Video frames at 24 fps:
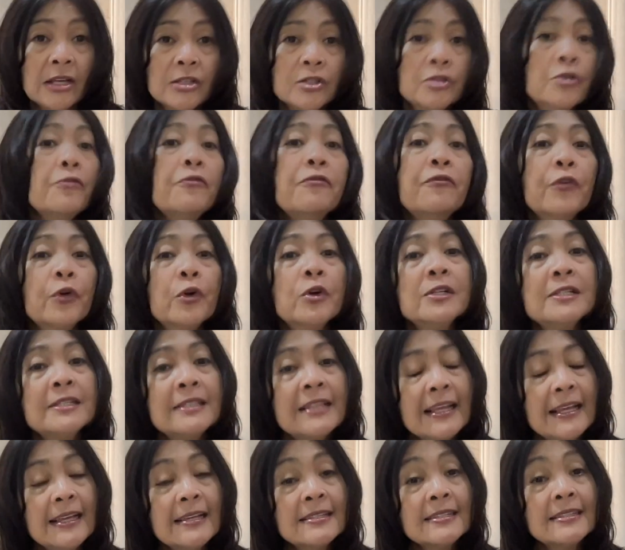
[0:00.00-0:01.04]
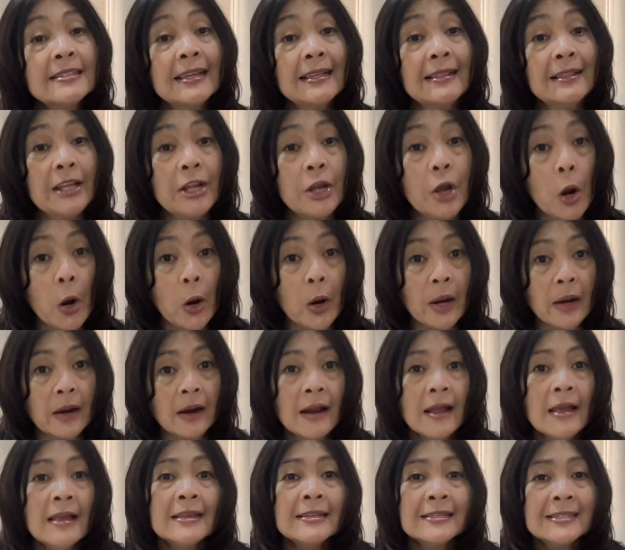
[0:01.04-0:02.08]
So first is CTR.
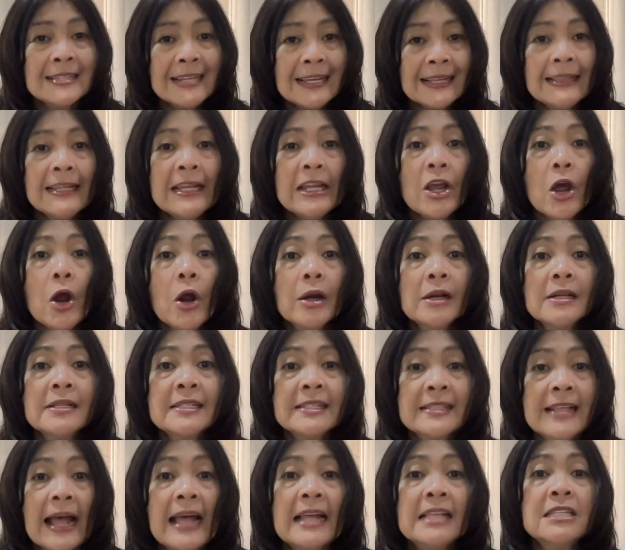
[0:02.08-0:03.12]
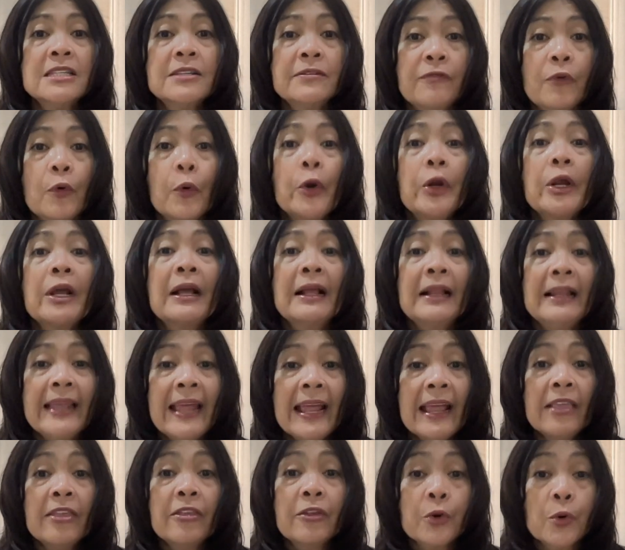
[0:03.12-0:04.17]
CTR stands for
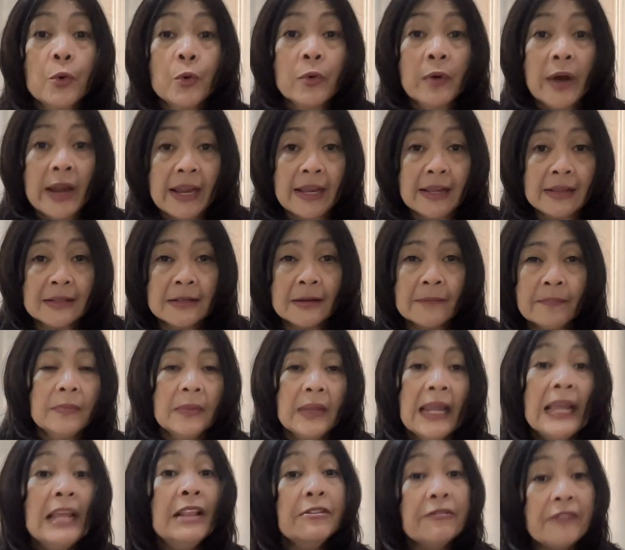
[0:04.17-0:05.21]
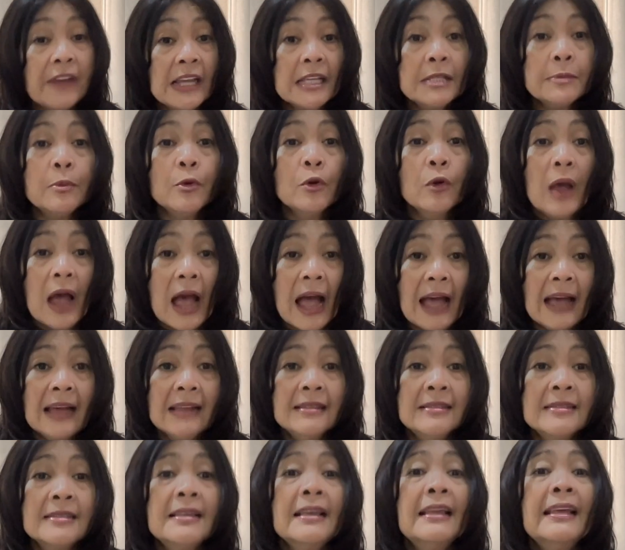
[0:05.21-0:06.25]
click-through rate. In Facebook
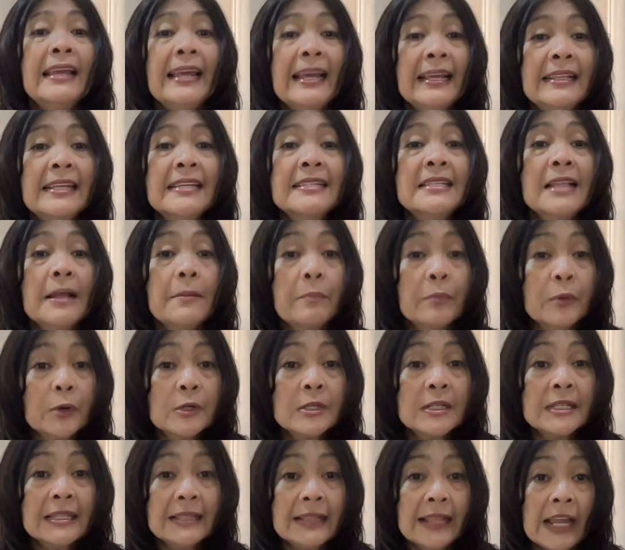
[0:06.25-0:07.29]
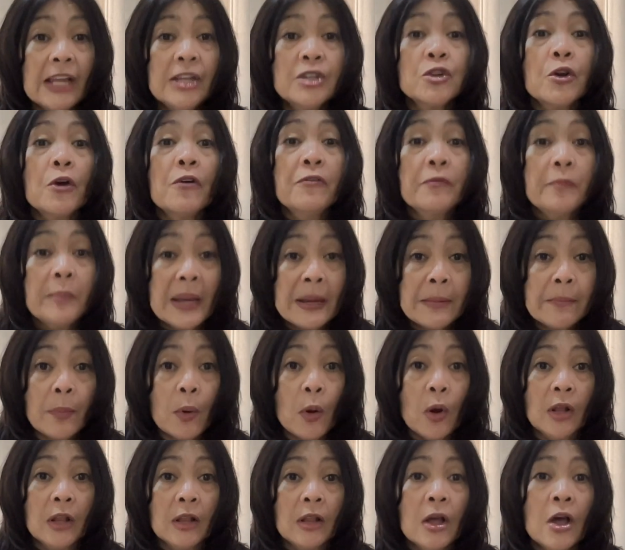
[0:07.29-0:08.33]
ads, it is the percentage of
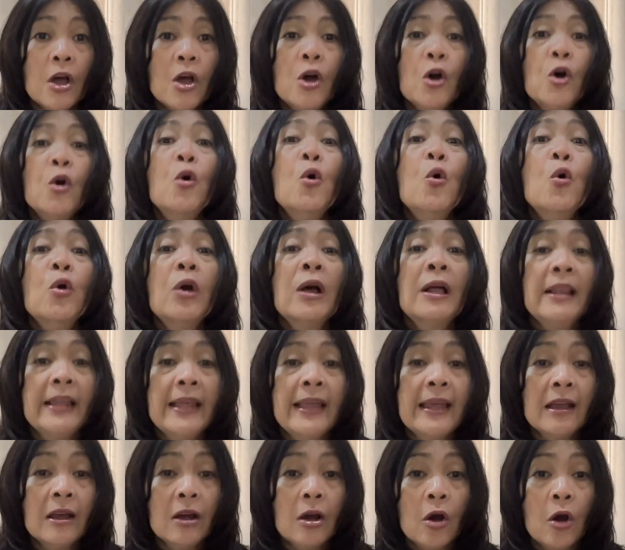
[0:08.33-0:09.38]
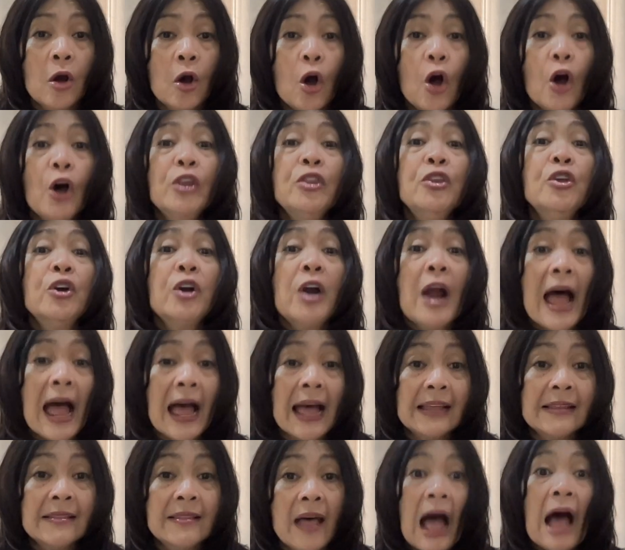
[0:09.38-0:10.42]
people who click on your
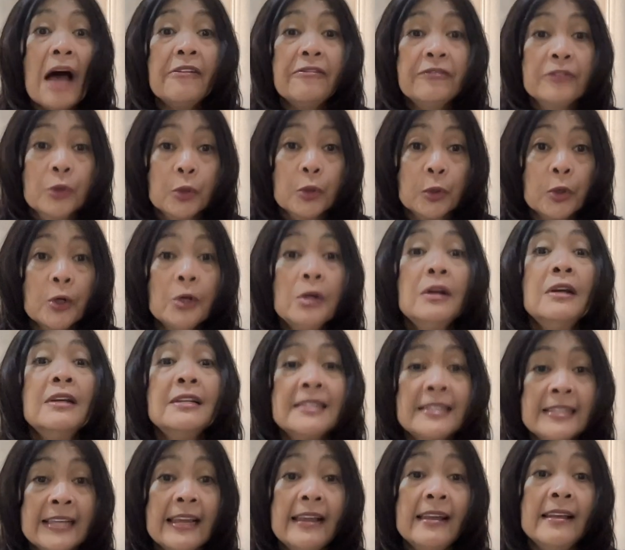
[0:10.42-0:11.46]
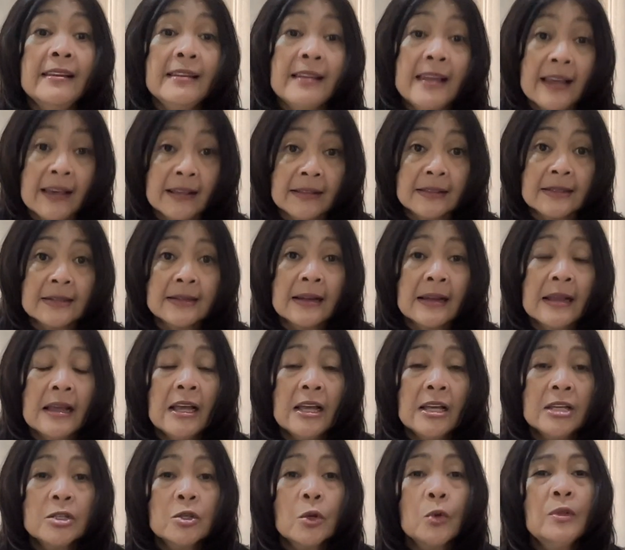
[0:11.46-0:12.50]
ad after seeing it.
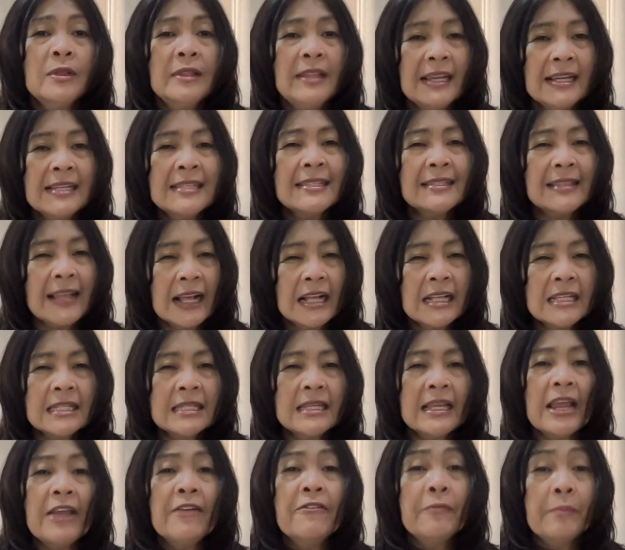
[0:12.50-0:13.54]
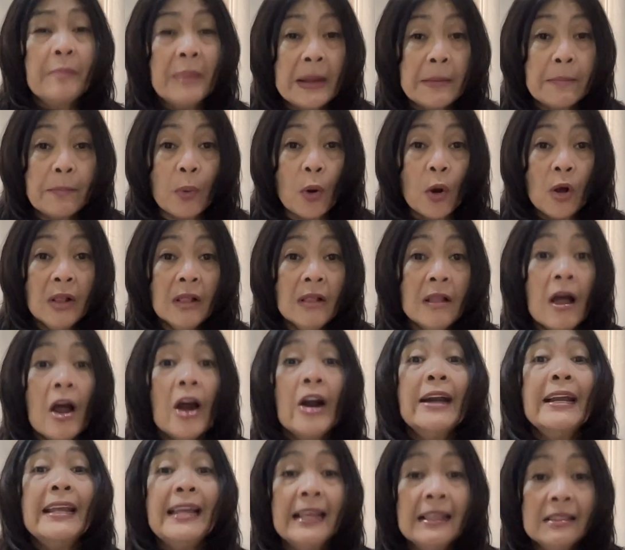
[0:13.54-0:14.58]
So this tells if people
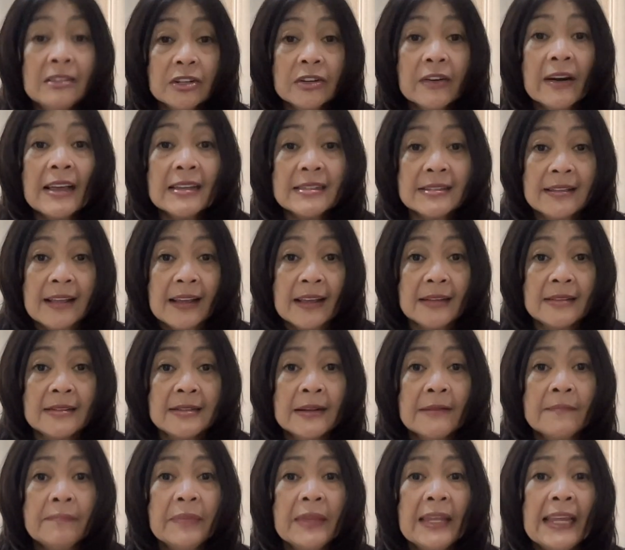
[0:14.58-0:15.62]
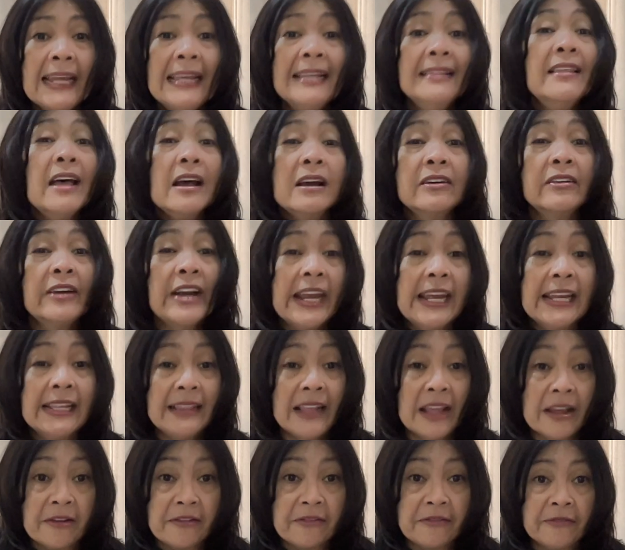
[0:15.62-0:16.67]
are interested in the
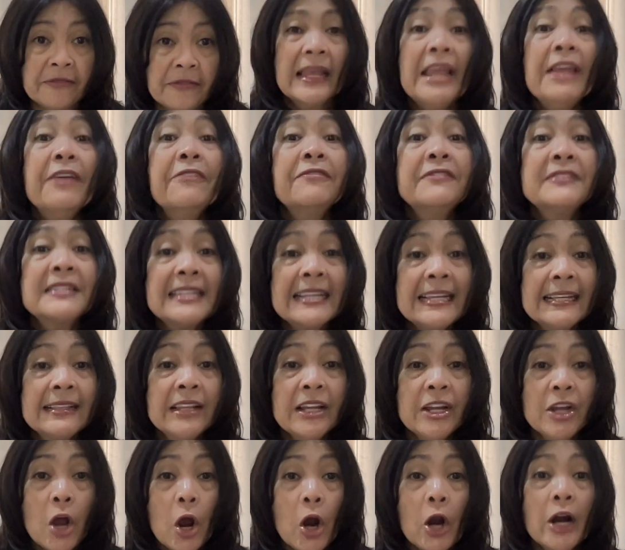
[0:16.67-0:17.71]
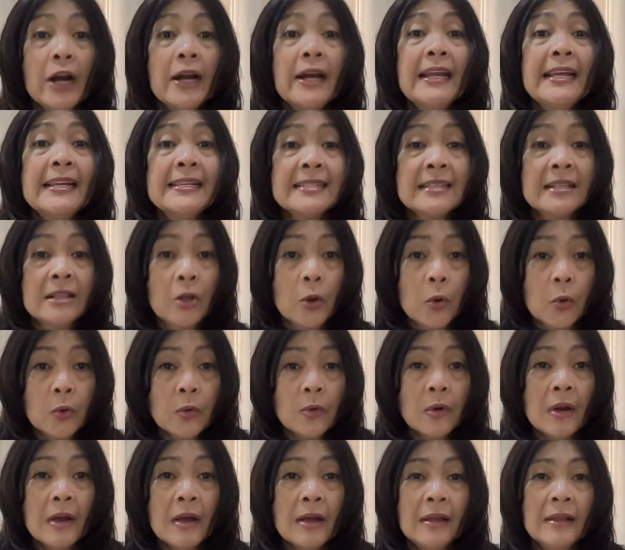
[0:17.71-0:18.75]
creative. If CTR is low,
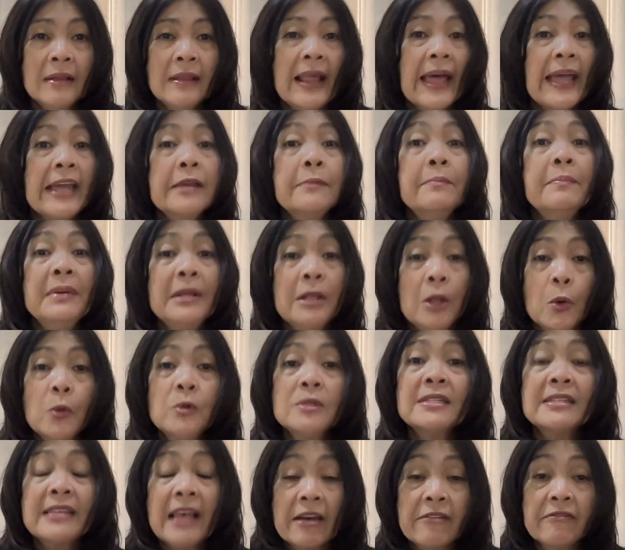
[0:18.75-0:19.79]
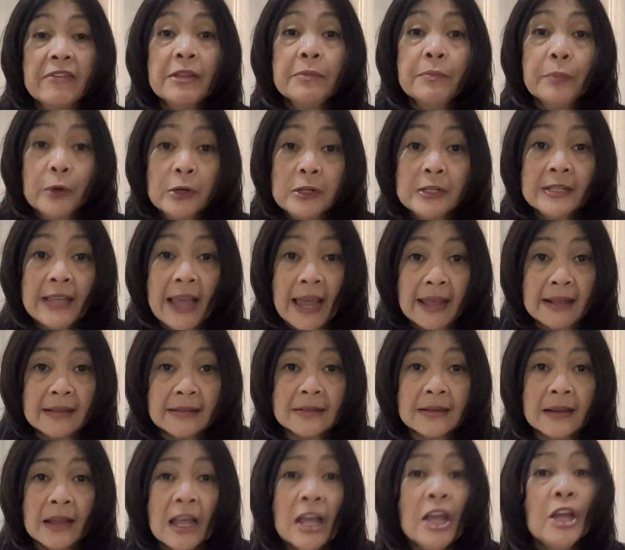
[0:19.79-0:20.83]
like below 7%,
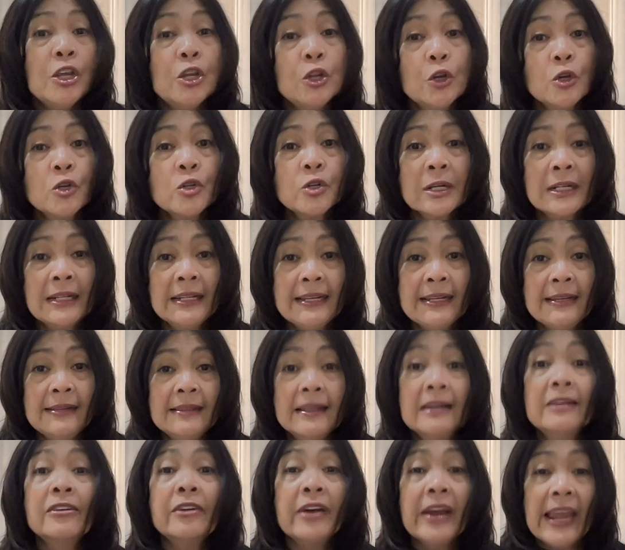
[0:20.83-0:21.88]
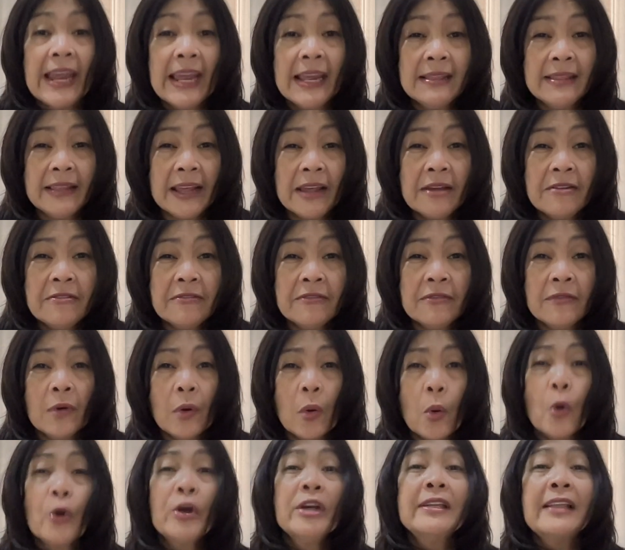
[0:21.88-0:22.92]
usually the creative
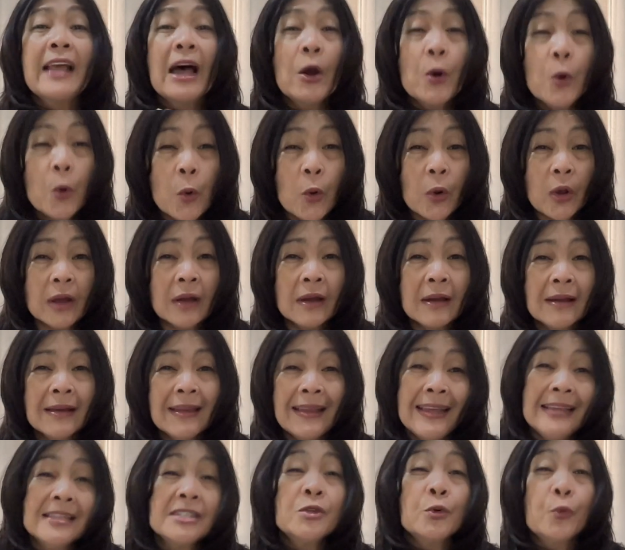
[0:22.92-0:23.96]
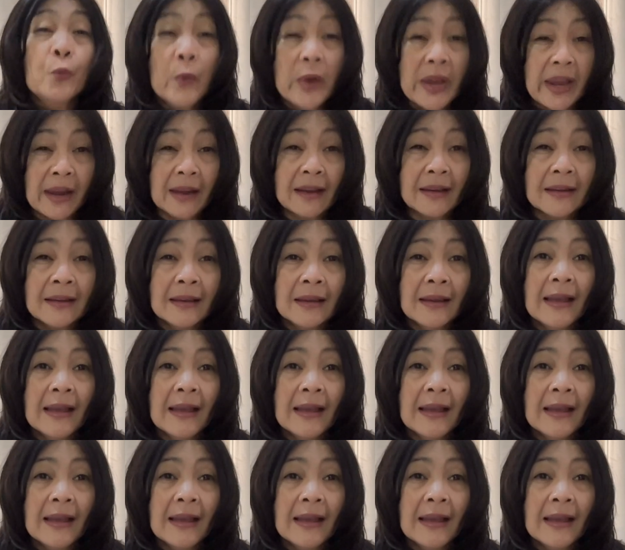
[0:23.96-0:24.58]
or the hook is weak.